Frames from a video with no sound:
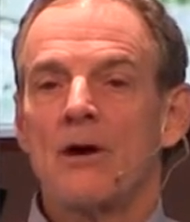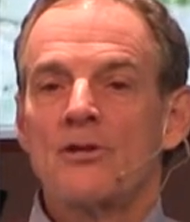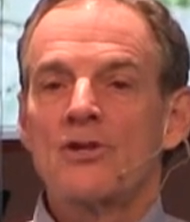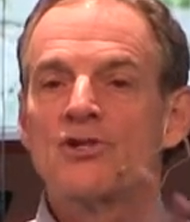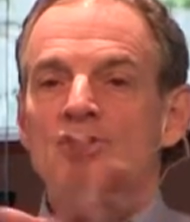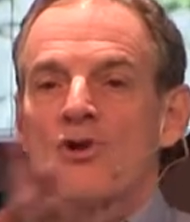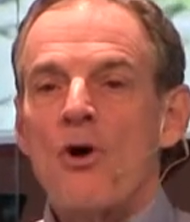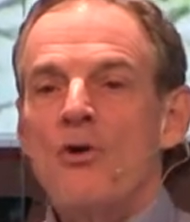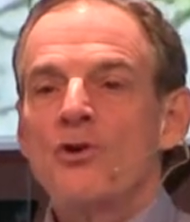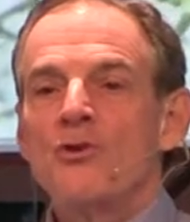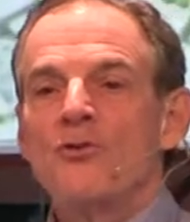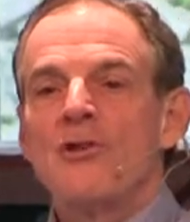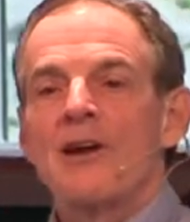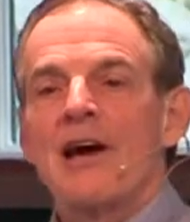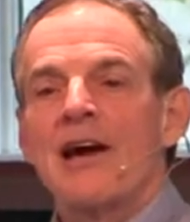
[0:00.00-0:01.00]
To show
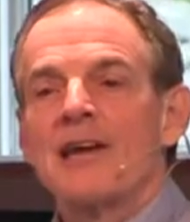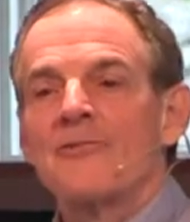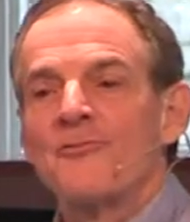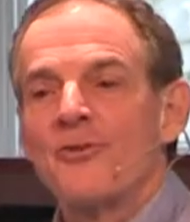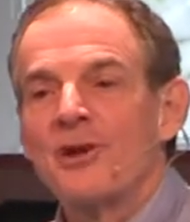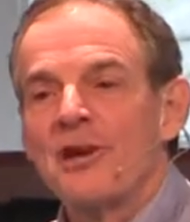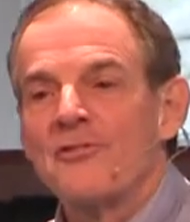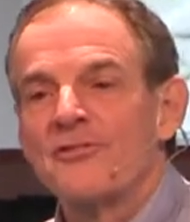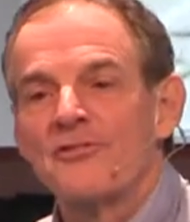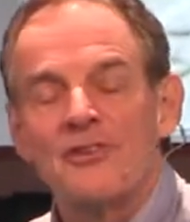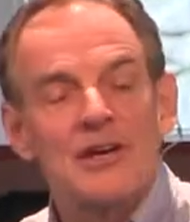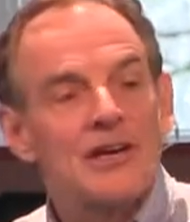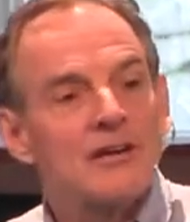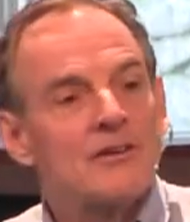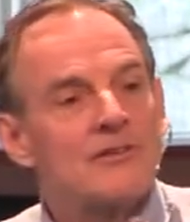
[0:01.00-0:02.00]
you that I can forgive
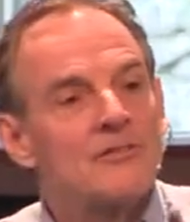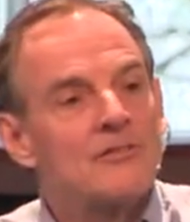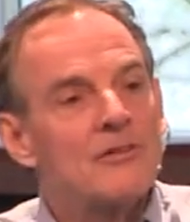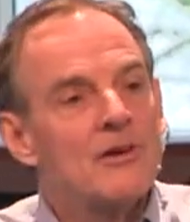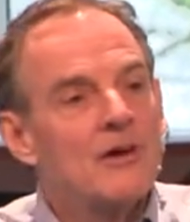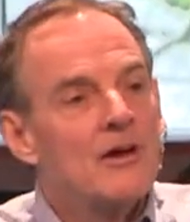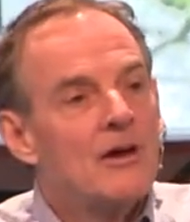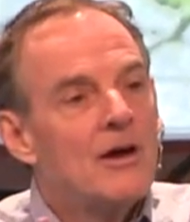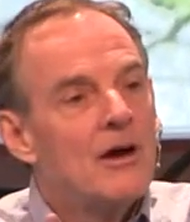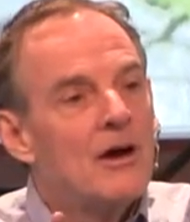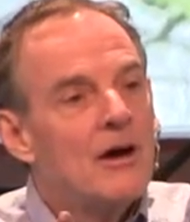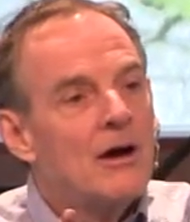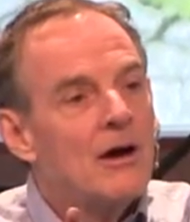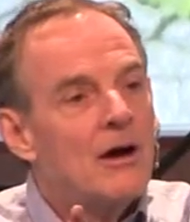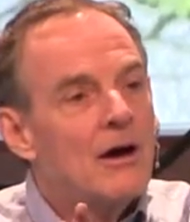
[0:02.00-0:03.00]
sins,
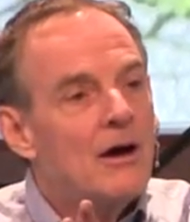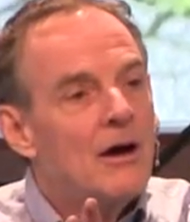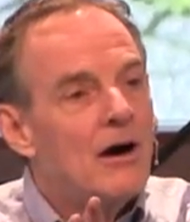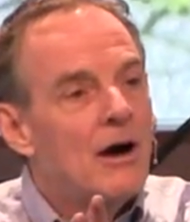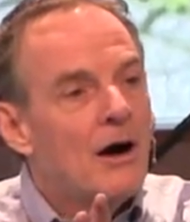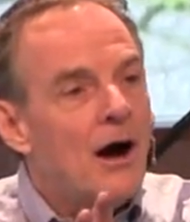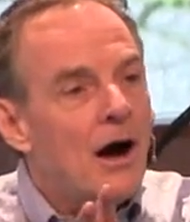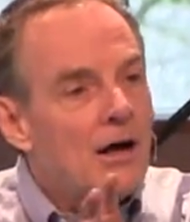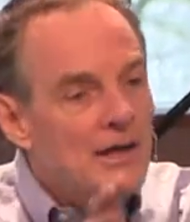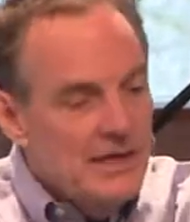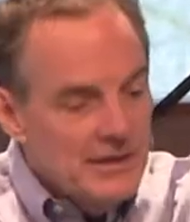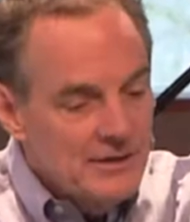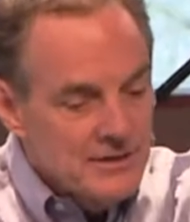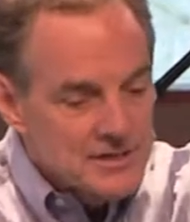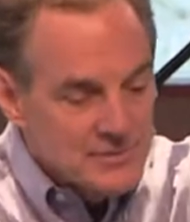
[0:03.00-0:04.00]
I'll
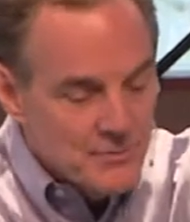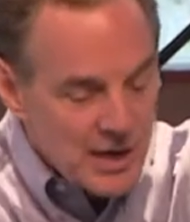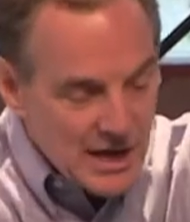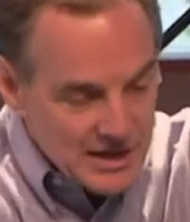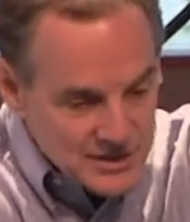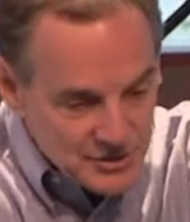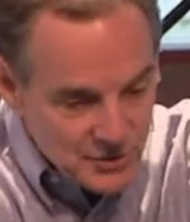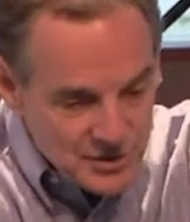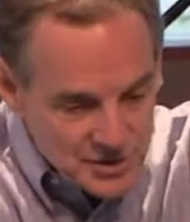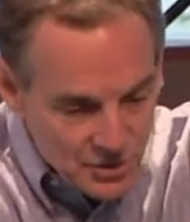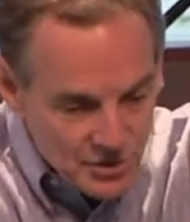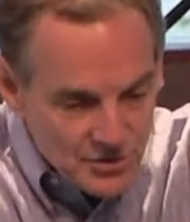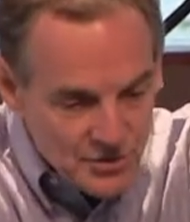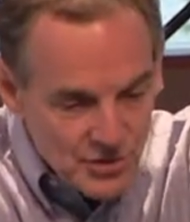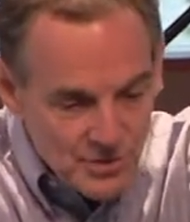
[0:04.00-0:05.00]
heal this man. So he
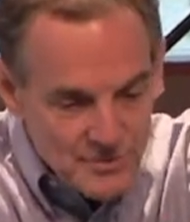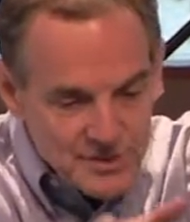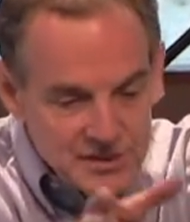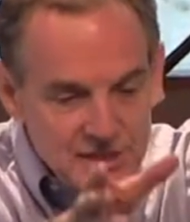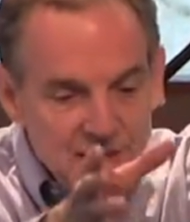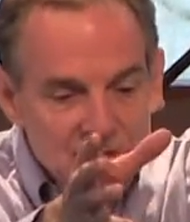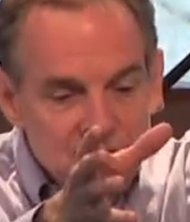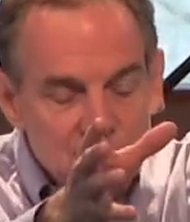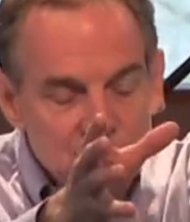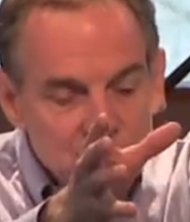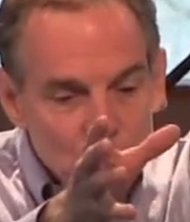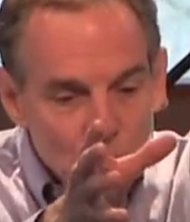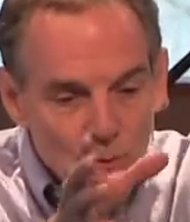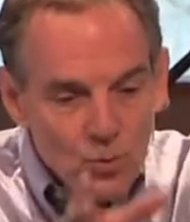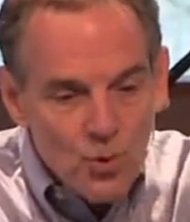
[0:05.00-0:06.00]
turned to him and says,
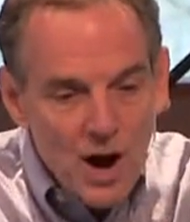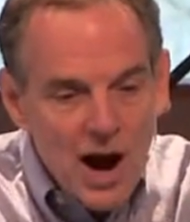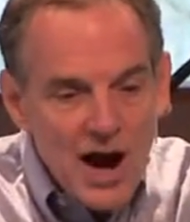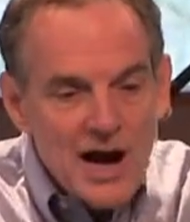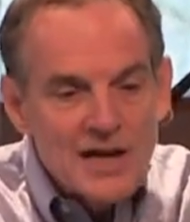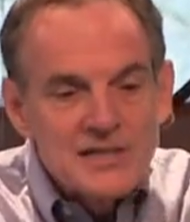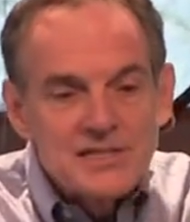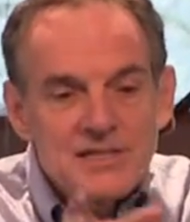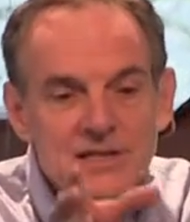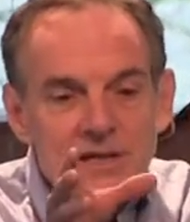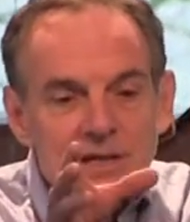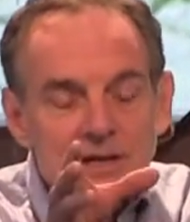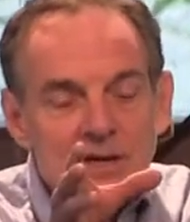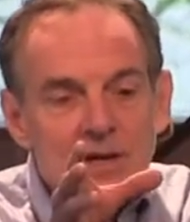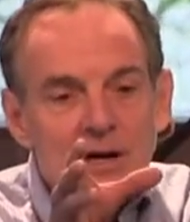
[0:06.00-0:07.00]
Rise
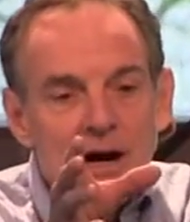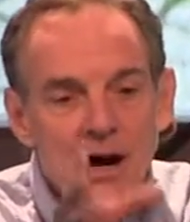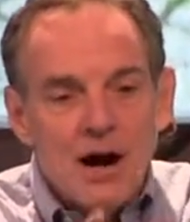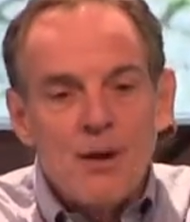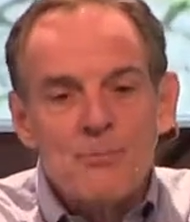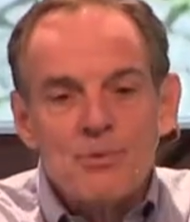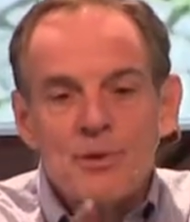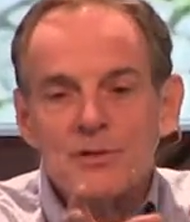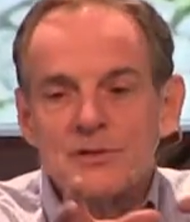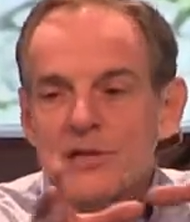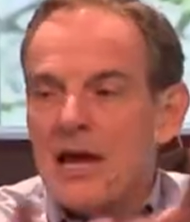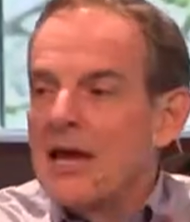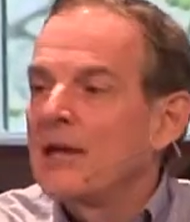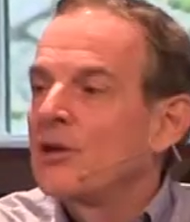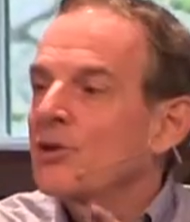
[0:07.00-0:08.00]
up,
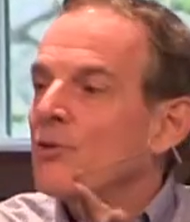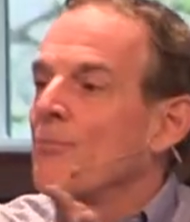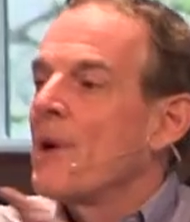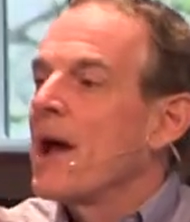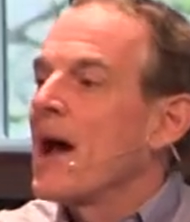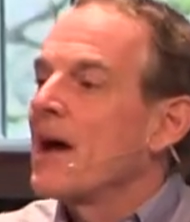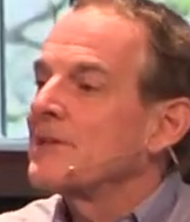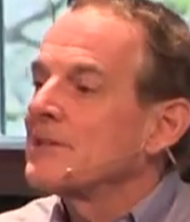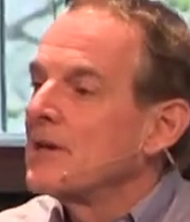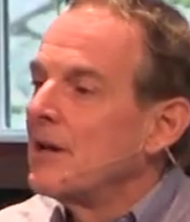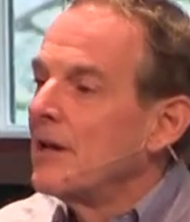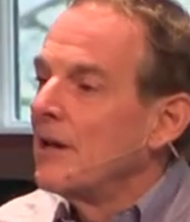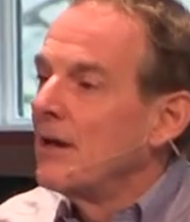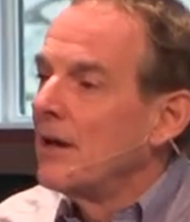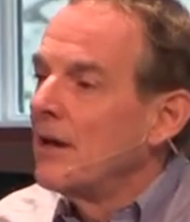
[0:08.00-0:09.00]
take your mat,
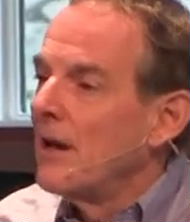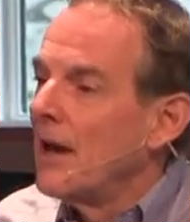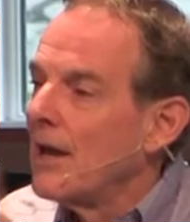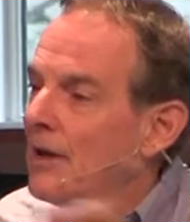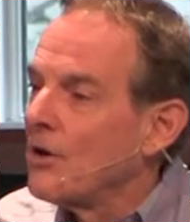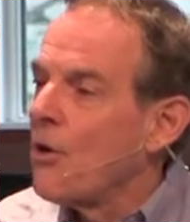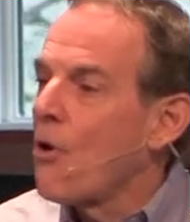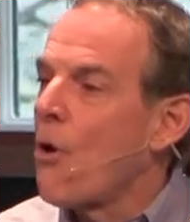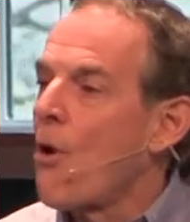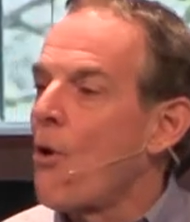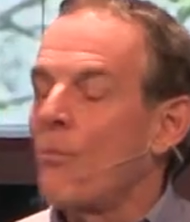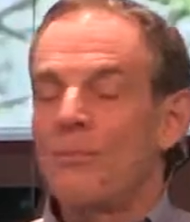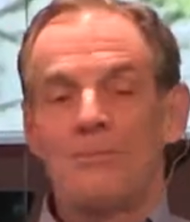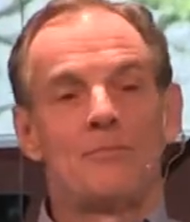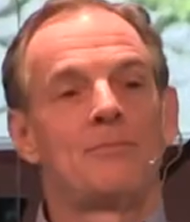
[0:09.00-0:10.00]
and go home.